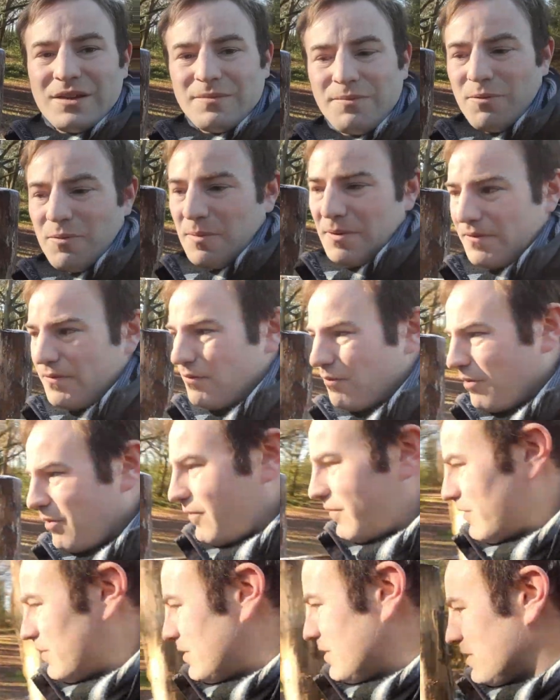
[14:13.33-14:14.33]
I'll probably fall
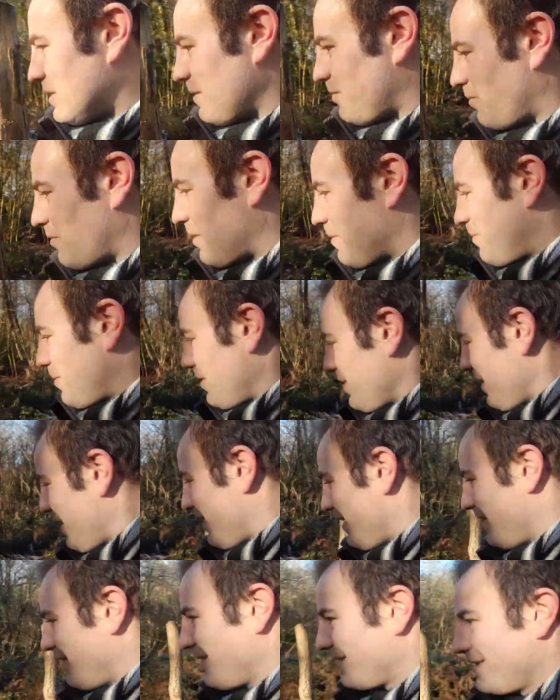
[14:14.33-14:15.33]
off because it's slippery. But yeah,
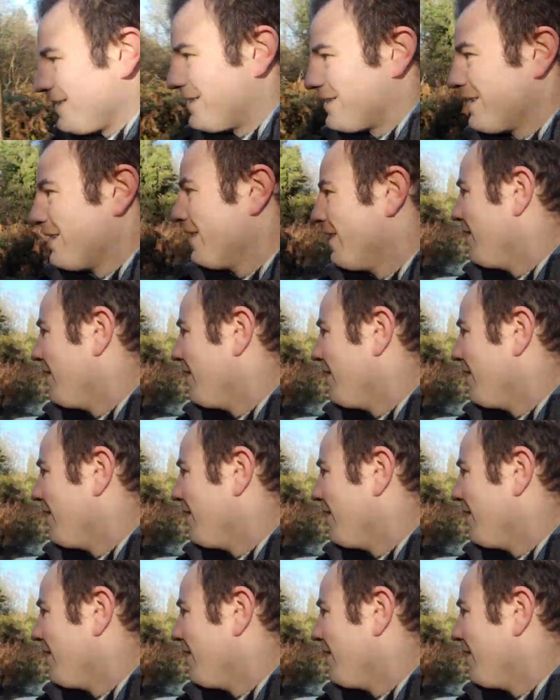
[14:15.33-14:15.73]
this is